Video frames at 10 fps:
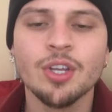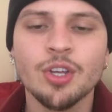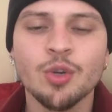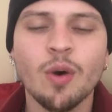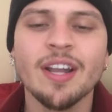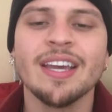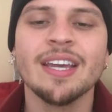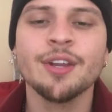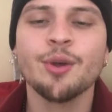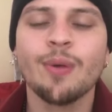you want to
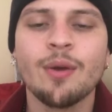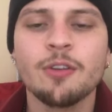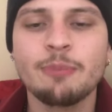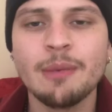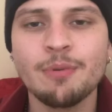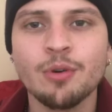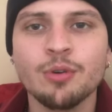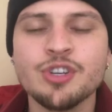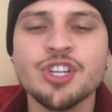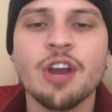integrate with people
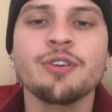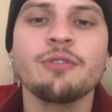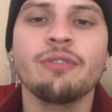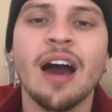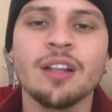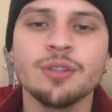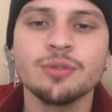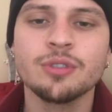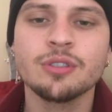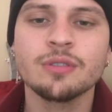who share your
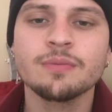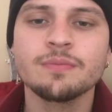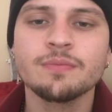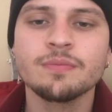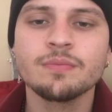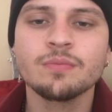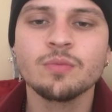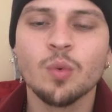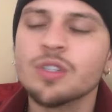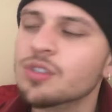values.
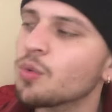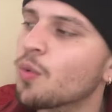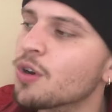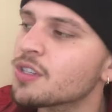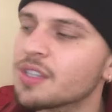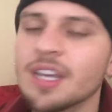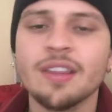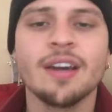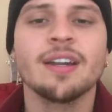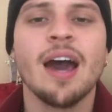What's the worst thing
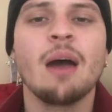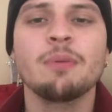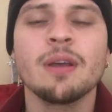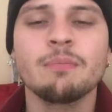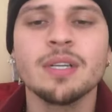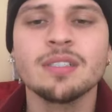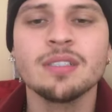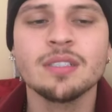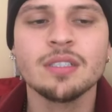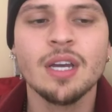that could happen in
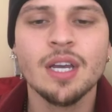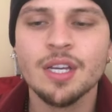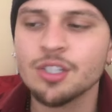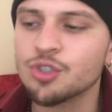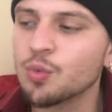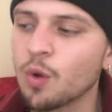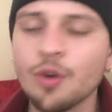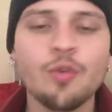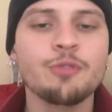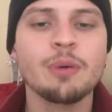business is you
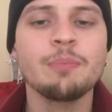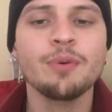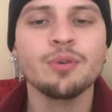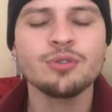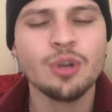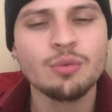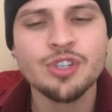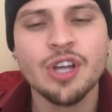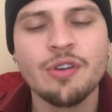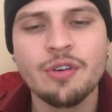work with people who don't
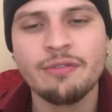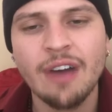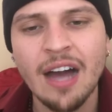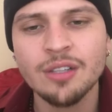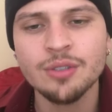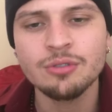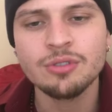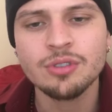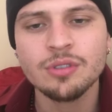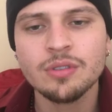share your values.